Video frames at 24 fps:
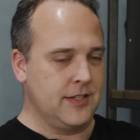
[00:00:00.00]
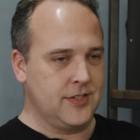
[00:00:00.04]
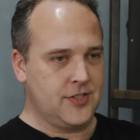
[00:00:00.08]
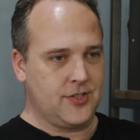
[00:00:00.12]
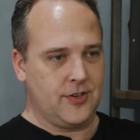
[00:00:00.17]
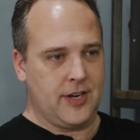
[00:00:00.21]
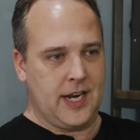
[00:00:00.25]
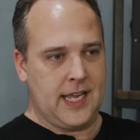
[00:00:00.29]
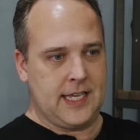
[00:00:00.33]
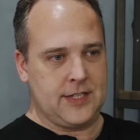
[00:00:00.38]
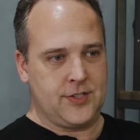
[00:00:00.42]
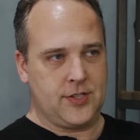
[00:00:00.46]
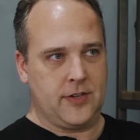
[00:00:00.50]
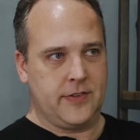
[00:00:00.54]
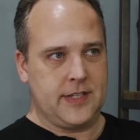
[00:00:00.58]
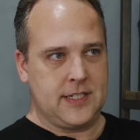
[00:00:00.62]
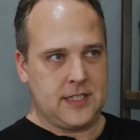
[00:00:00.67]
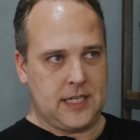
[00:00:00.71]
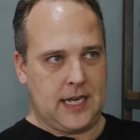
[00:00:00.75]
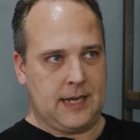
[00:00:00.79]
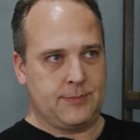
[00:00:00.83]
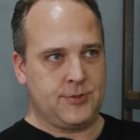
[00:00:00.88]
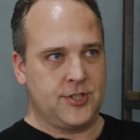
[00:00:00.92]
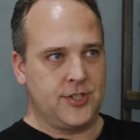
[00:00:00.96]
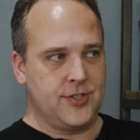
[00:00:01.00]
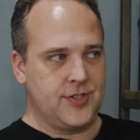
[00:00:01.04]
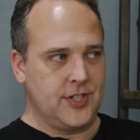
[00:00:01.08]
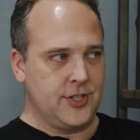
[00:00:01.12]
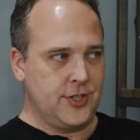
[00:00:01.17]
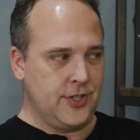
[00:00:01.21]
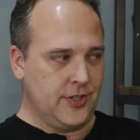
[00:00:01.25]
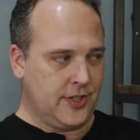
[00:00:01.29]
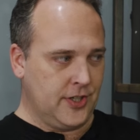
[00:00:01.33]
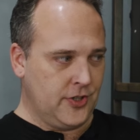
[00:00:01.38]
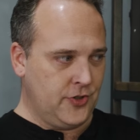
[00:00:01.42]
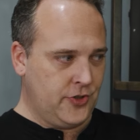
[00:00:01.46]
And so it has all these options
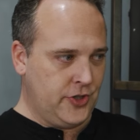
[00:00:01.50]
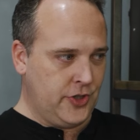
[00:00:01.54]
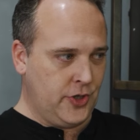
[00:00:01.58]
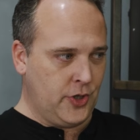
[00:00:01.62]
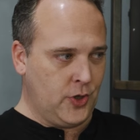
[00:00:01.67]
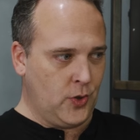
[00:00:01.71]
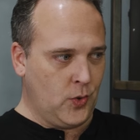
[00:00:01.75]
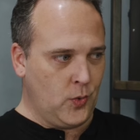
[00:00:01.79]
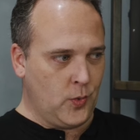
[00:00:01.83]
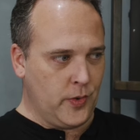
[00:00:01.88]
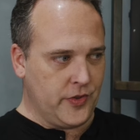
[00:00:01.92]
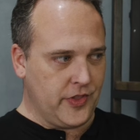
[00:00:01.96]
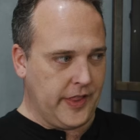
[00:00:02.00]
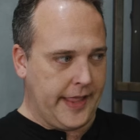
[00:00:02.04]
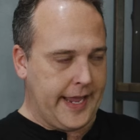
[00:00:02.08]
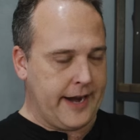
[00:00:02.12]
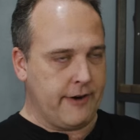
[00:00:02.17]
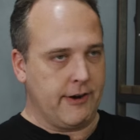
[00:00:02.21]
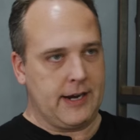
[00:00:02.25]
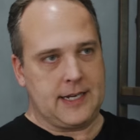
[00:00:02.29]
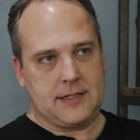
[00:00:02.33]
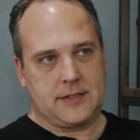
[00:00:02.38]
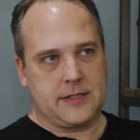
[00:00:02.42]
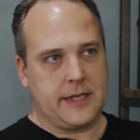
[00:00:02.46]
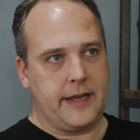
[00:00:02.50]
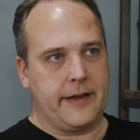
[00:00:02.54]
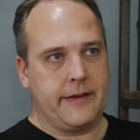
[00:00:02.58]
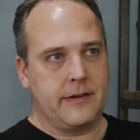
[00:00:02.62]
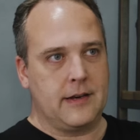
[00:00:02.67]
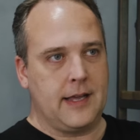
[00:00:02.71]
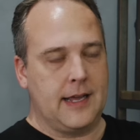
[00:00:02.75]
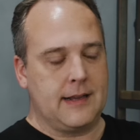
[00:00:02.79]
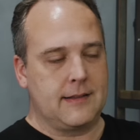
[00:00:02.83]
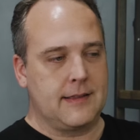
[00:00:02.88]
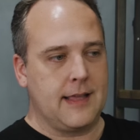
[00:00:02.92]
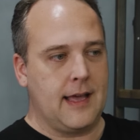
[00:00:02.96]
that you can do with layering
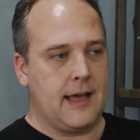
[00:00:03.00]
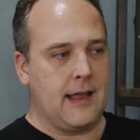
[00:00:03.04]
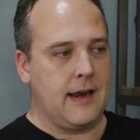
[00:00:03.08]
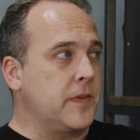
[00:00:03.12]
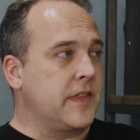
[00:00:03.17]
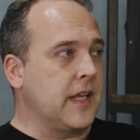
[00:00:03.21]
sound like that.